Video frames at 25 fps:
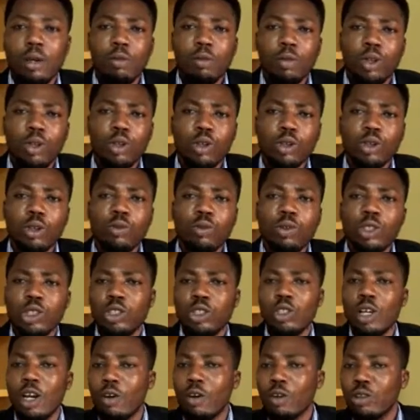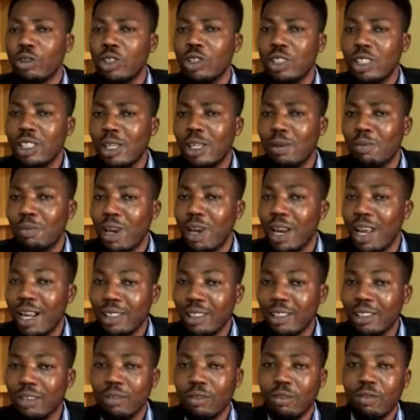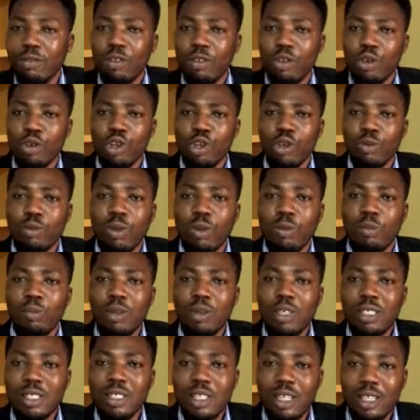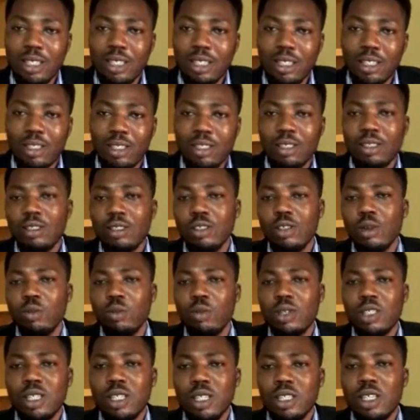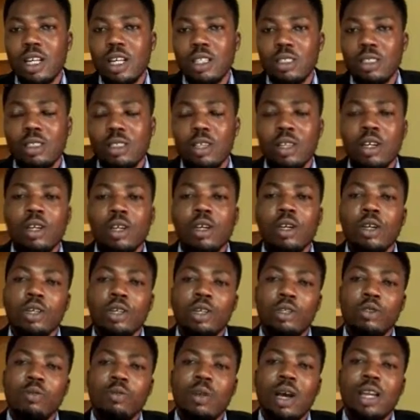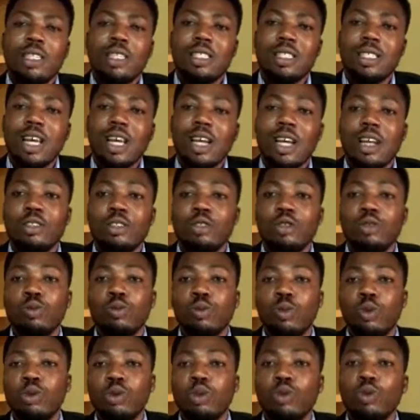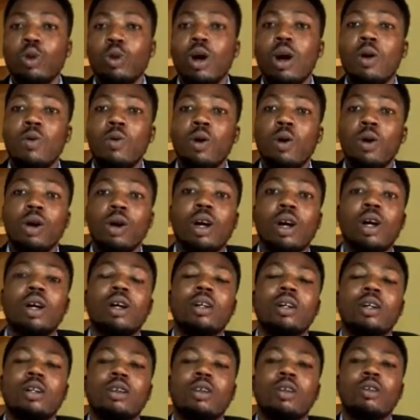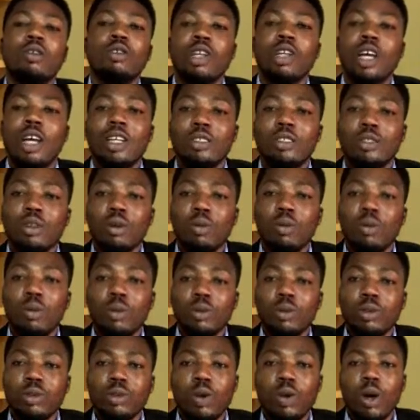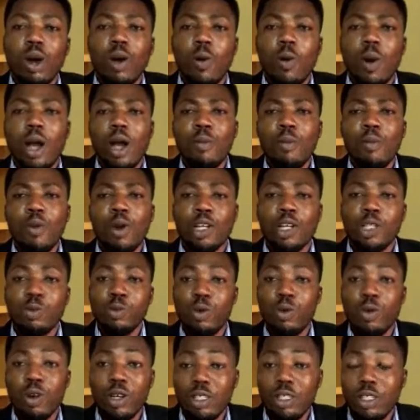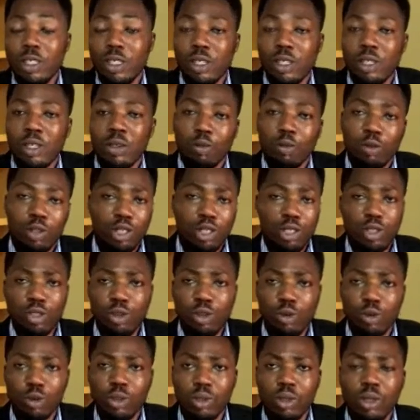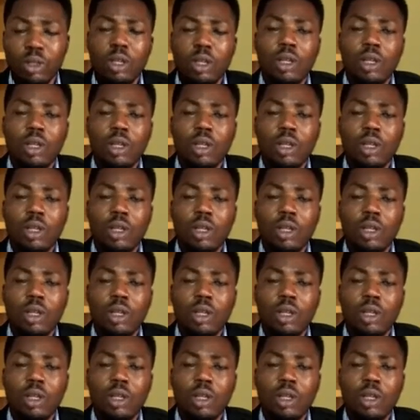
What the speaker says: because obviously you're going to need a plan for your business that you might decide that you want to go and work under someone to acquire more experience, which is good.